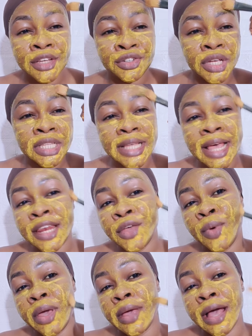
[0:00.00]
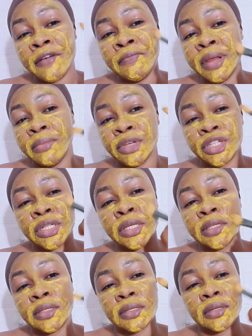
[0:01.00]
treat anywhere you have
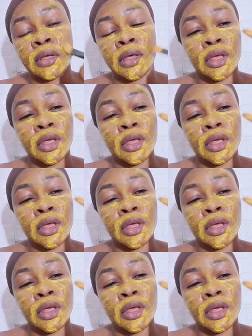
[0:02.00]
blemishes